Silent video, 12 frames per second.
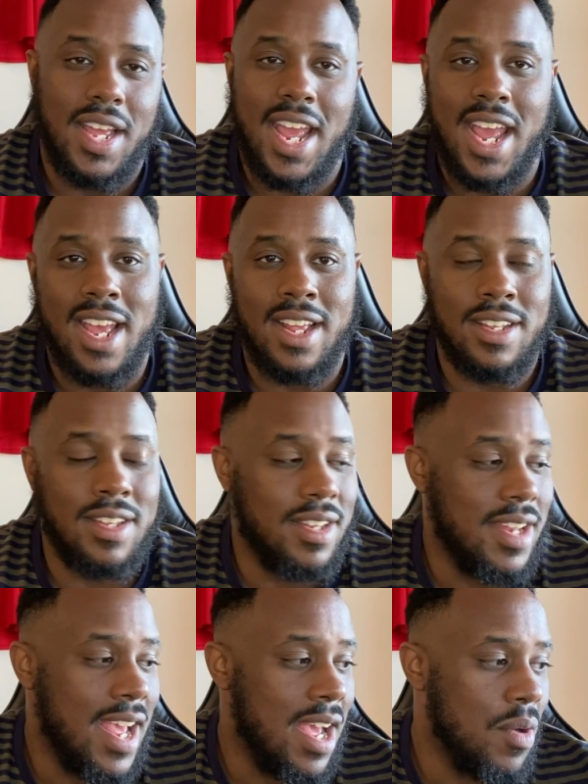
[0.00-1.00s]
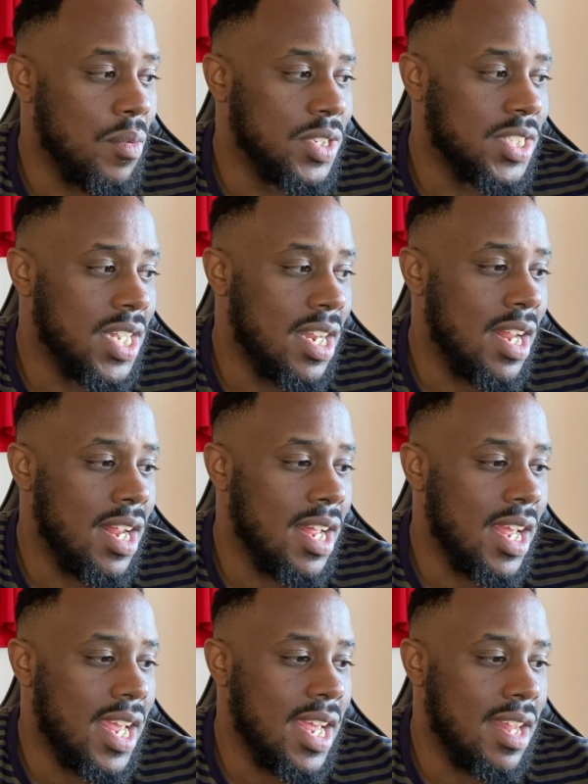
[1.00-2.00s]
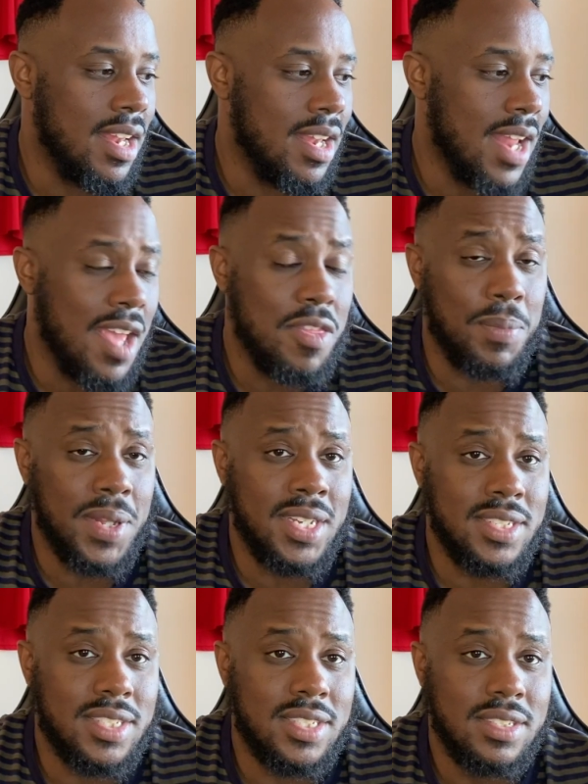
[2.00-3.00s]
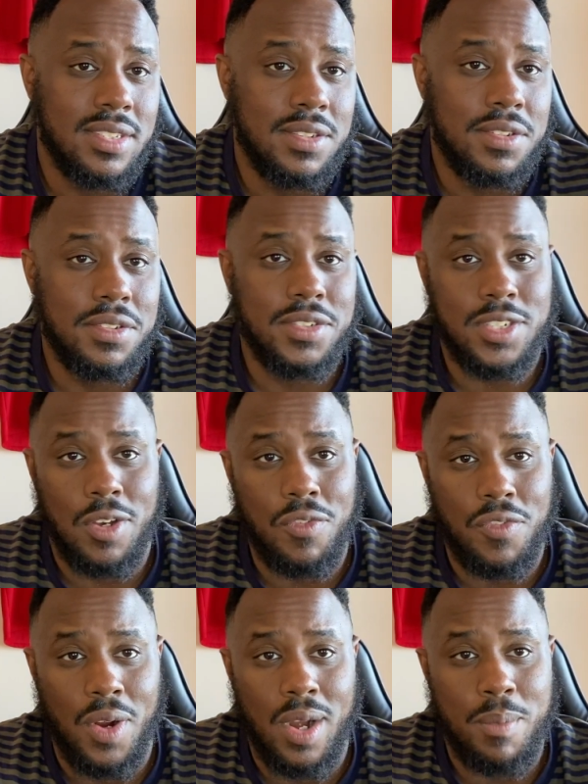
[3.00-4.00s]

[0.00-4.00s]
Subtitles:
And now we're sitting in 9th place so far.